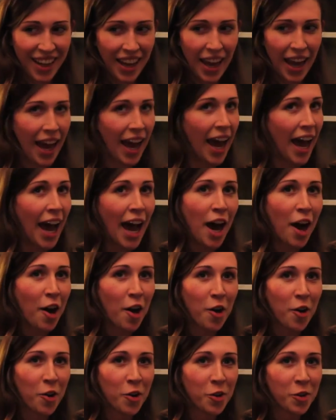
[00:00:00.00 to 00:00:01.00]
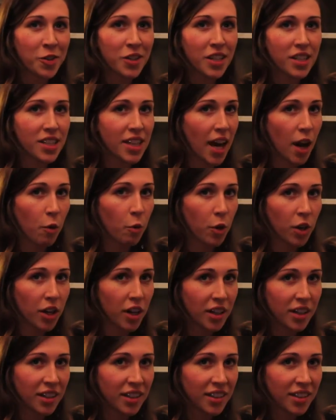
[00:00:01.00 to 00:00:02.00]
How does that
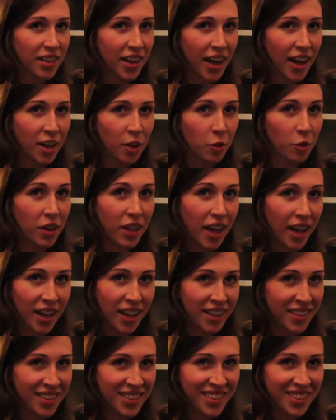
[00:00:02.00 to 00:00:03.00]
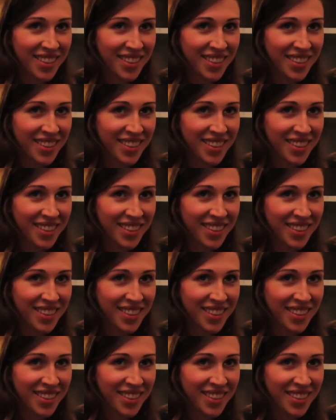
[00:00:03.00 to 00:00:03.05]
work? I don't get it.